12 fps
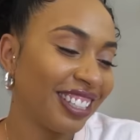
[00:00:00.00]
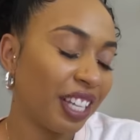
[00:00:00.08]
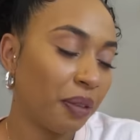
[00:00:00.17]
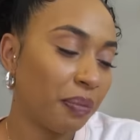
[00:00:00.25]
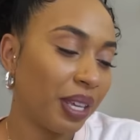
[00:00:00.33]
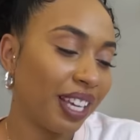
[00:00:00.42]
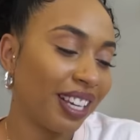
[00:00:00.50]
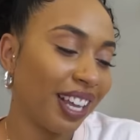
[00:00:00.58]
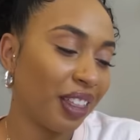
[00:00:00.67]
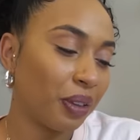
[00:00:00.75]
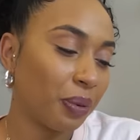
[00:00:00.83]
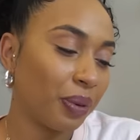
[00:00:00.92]
Send me
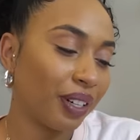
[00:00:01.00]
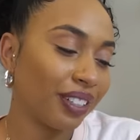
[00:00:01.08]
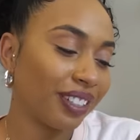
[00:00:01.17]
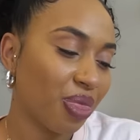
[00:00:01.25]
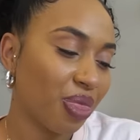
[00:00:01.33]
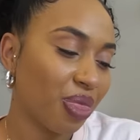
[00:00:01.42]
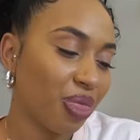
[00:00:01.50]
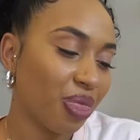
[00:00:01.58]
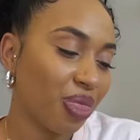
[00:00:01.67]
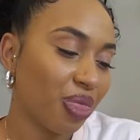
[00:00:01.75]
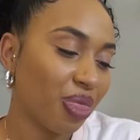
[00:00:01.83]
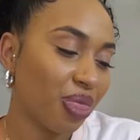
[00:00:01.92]
another
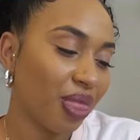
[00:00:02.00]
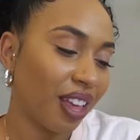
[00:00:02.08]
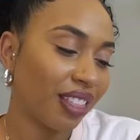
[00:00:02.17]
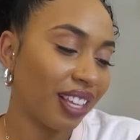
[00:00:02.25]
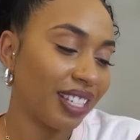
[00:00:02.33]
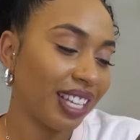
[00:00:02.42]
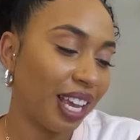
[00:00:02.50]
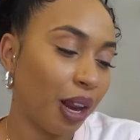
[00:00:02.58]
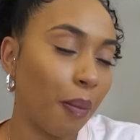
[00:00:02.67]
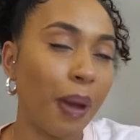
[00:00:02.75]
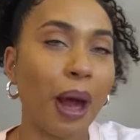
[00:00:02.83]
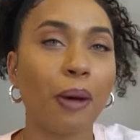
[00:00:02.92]
one. This
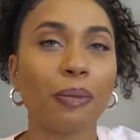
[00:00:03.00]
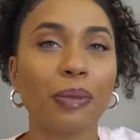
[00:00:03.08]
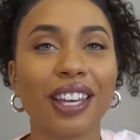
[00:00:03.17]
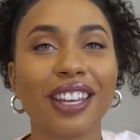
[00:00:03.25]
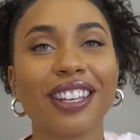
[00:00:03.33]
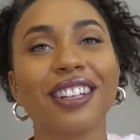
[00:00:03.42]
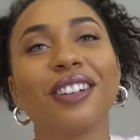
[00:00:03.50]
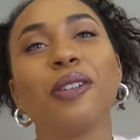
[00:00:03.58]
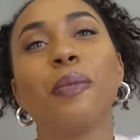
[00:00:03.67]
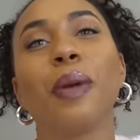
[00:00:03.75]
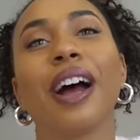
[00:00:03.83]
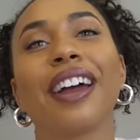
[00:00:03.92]
ain't about me.
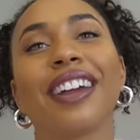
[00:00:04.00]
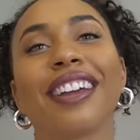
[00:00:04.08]
Oh my